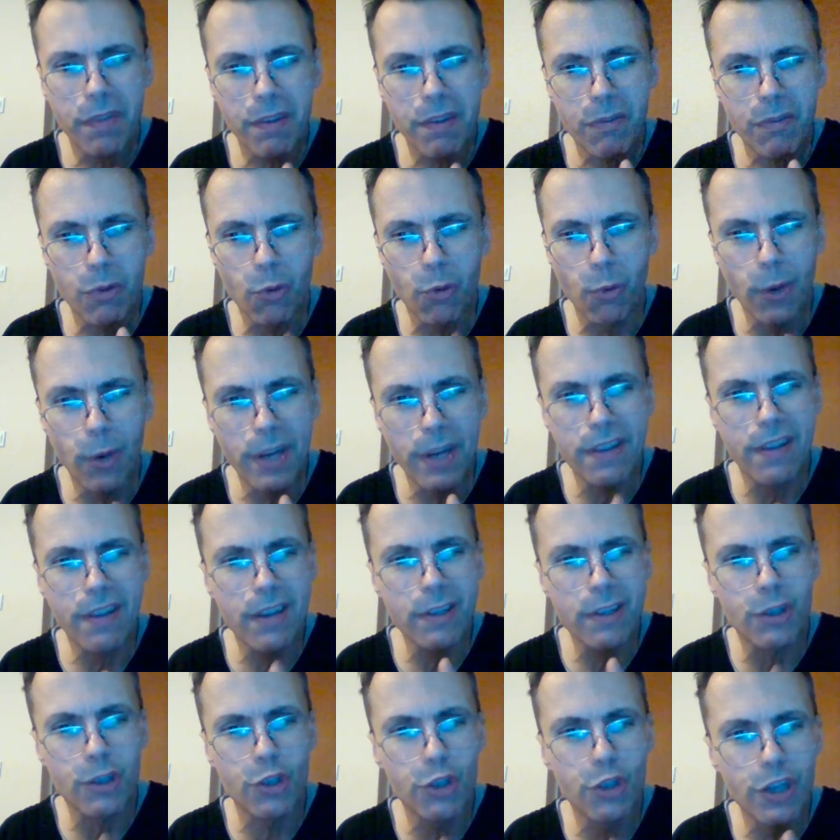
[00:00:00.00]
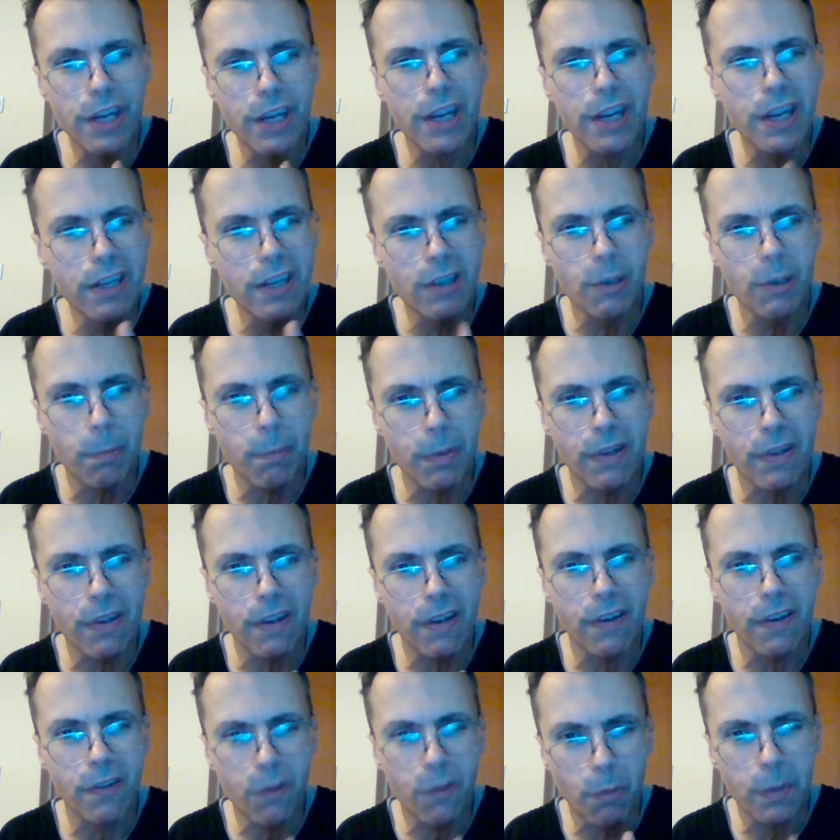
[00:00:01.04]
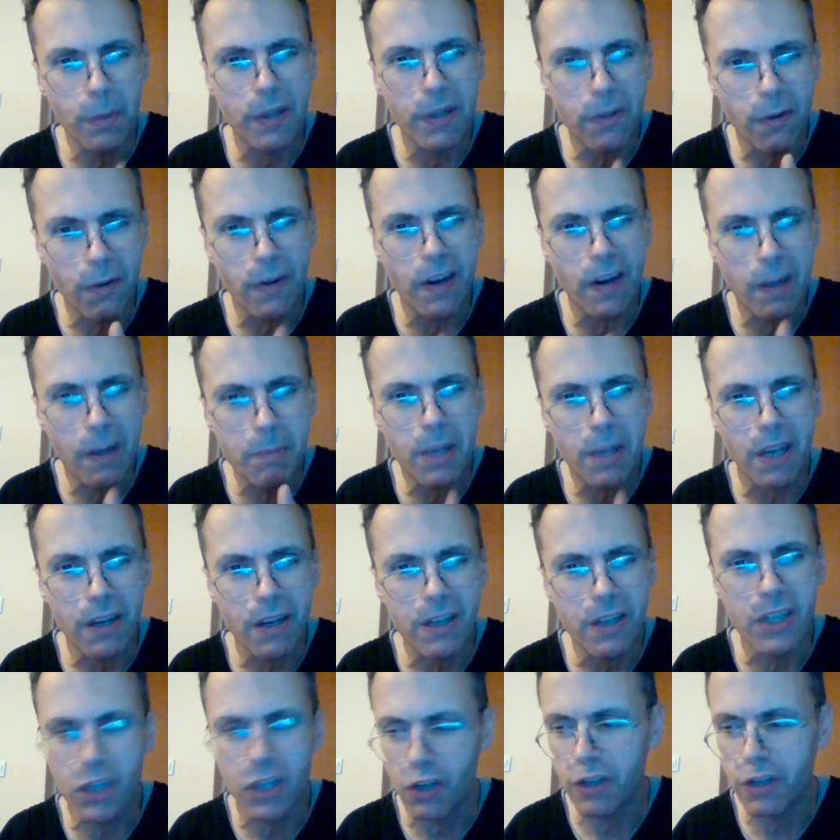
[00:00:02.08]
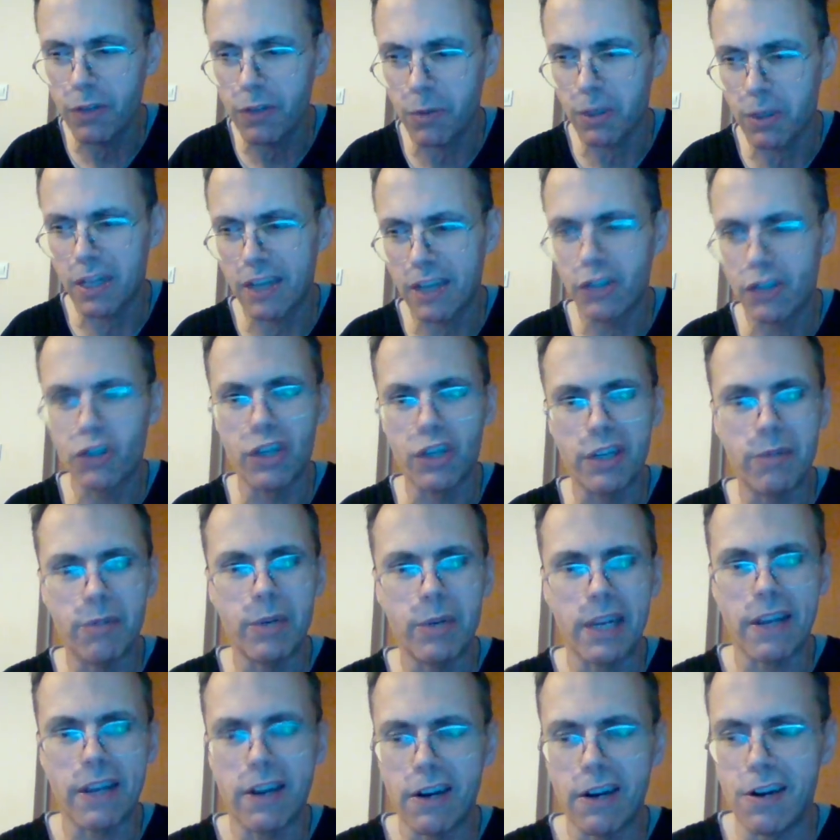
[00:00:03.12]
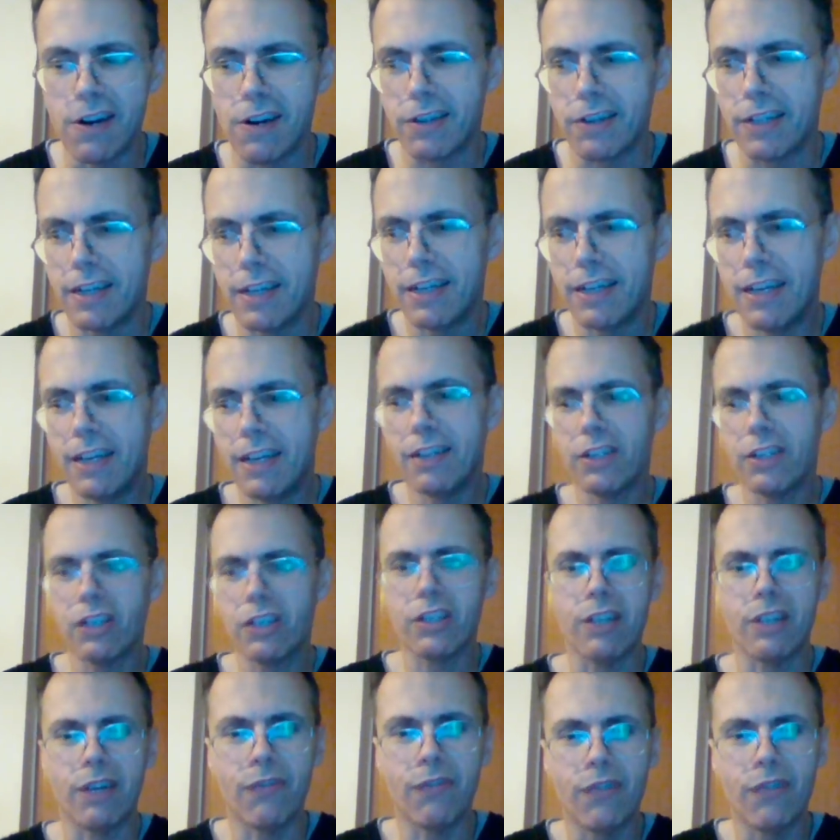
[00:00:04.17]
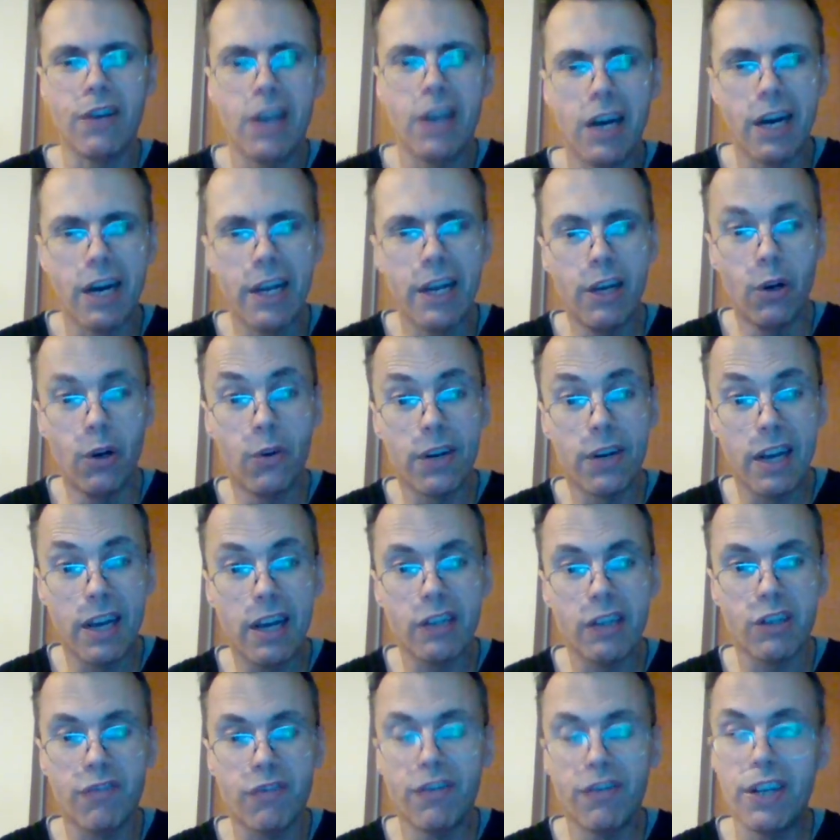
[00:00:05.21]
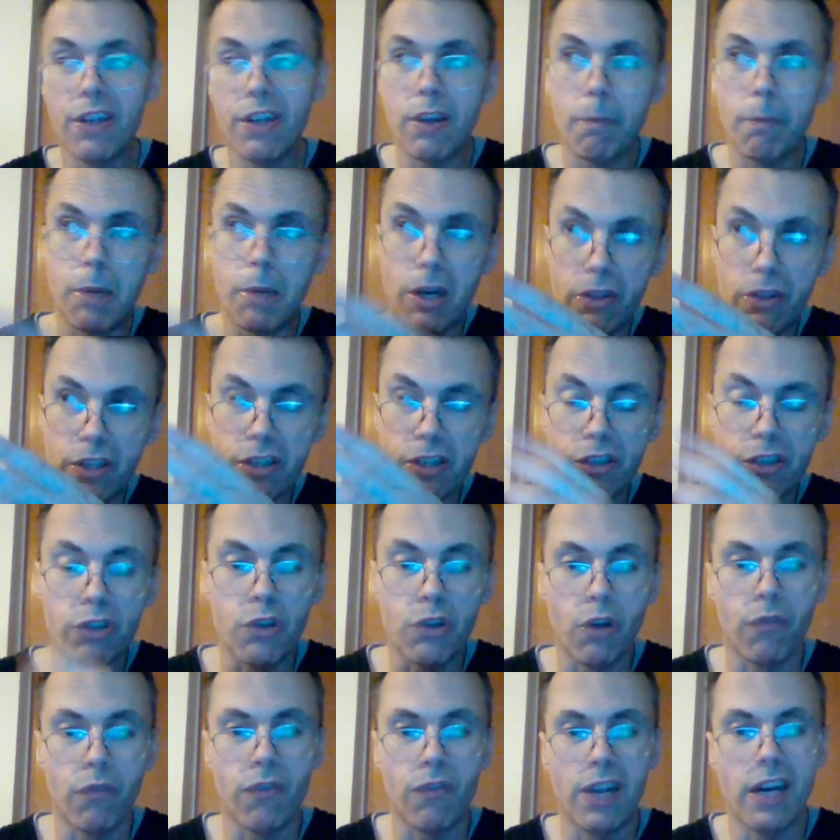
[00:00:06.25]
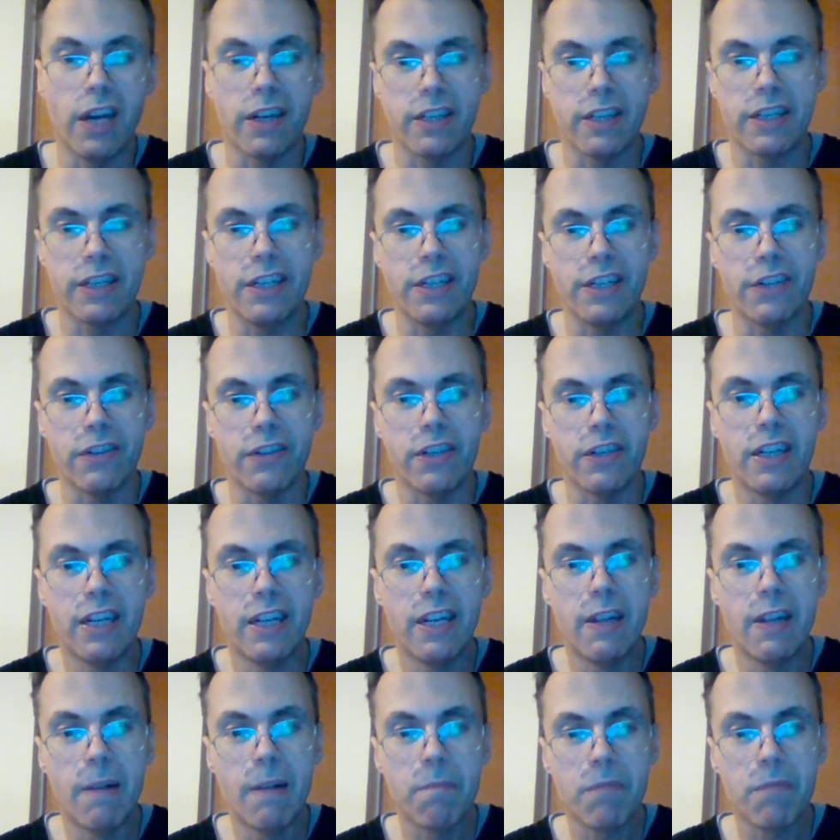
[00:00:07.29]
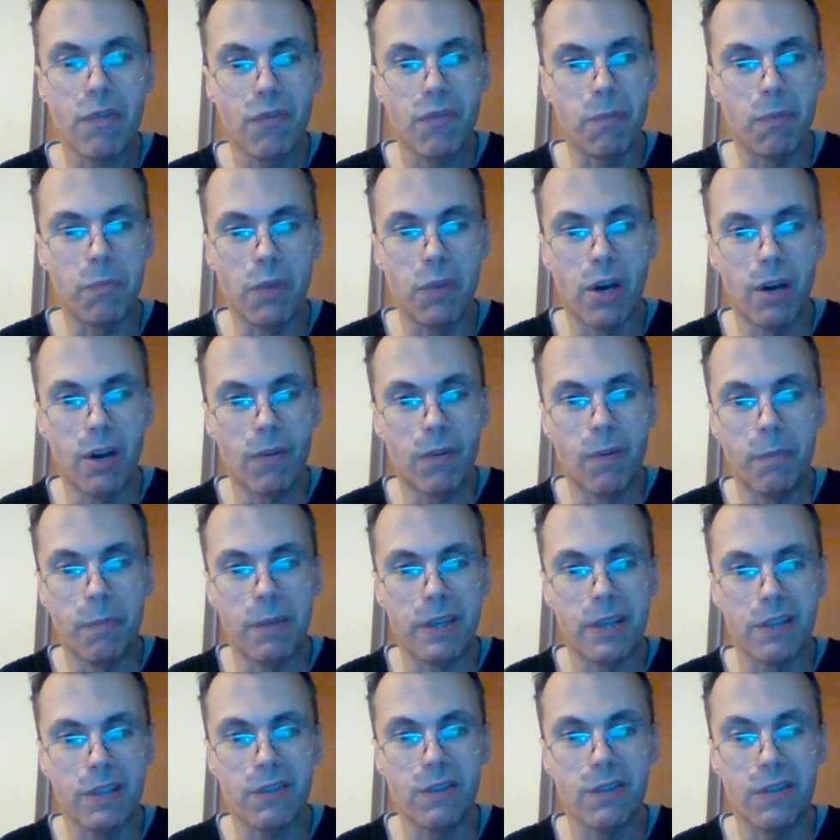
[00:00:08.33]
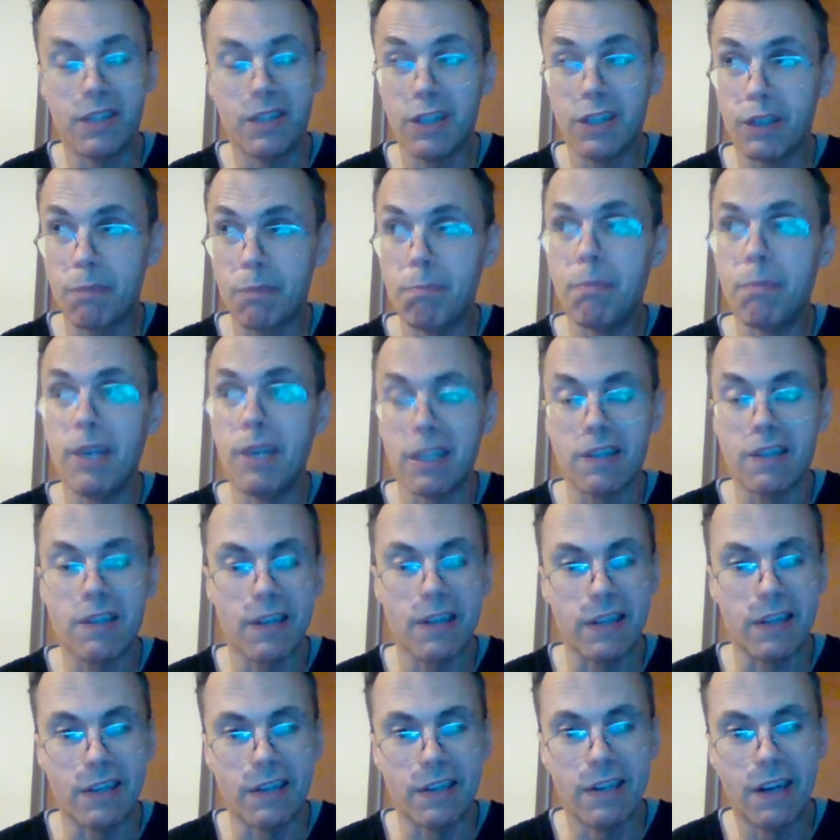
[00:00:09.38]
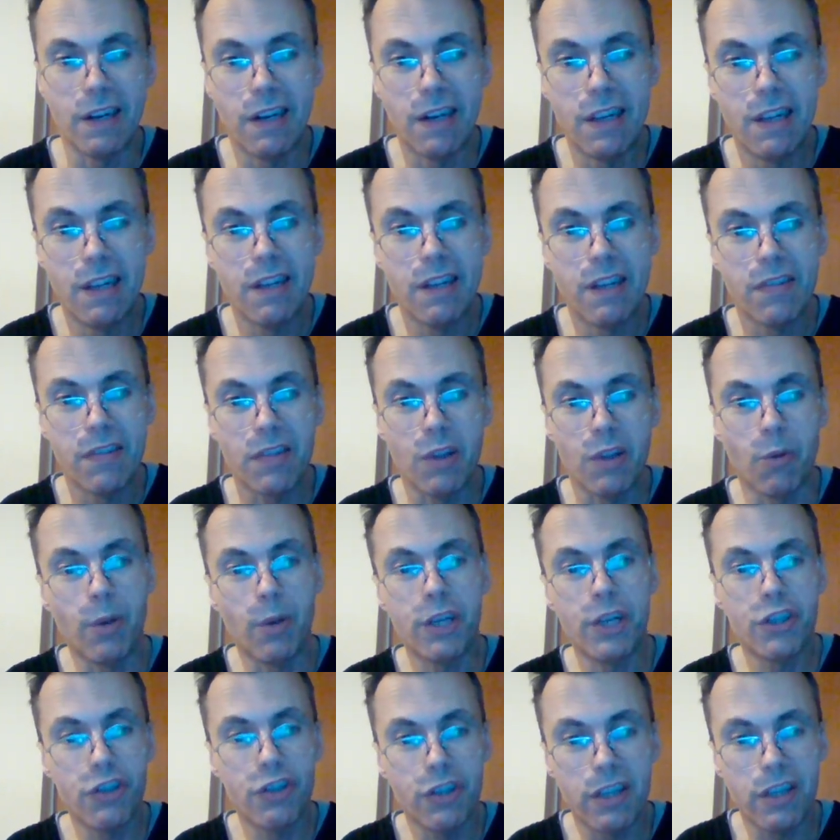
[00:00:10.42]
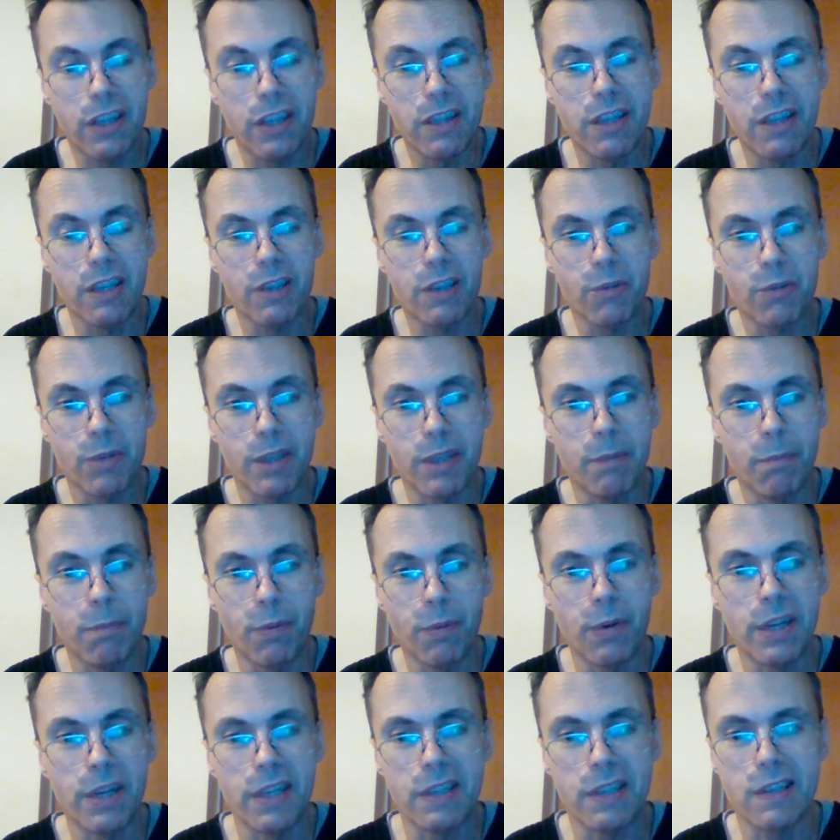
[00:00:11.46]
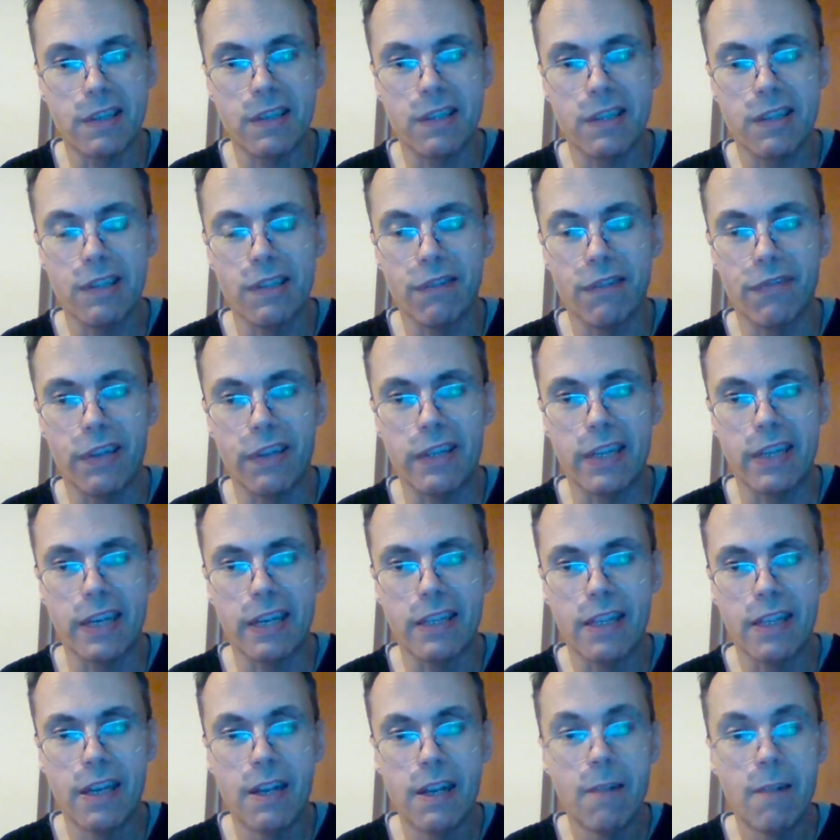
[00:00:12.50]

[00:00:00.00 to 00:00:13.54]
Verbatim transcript: The way that she interpreted it to me during MK Ultra, it was actually really hurt stuff. I owe a nice video about this Novljan here from Novomest, or this beast here, the way she did this with the police and stuff like that.